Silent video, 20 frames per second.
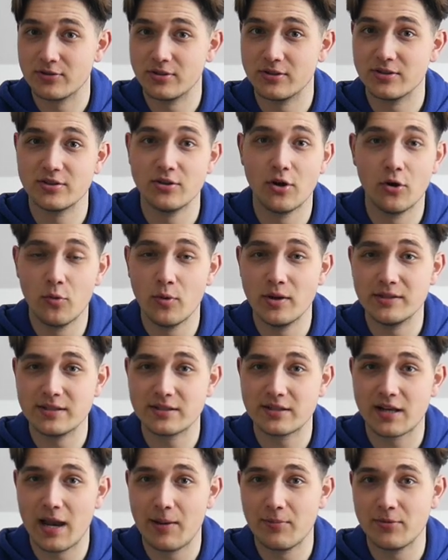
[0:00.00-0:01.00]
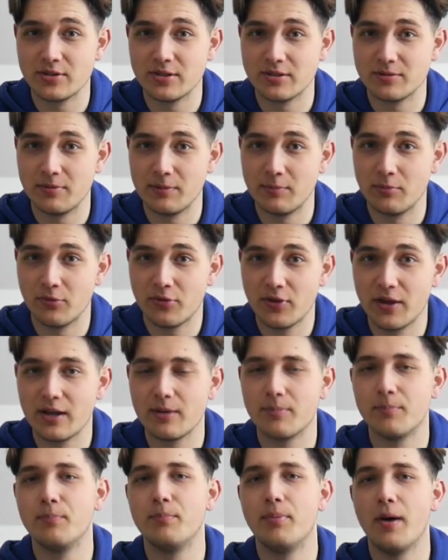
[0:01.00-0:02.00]
So it's not always as glamorous as people
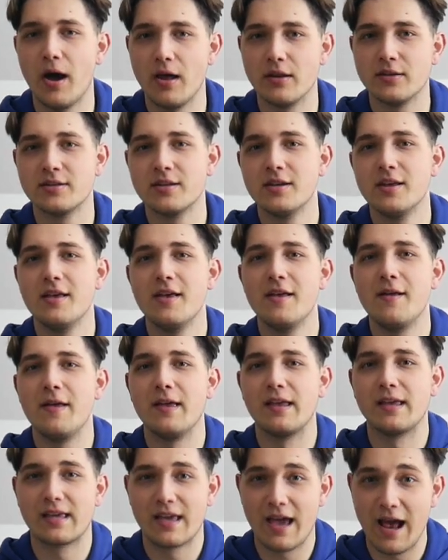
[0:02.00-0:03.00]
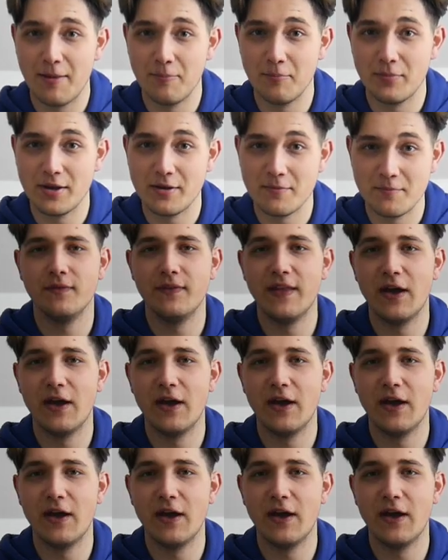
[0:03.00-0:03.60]
think, but it can be.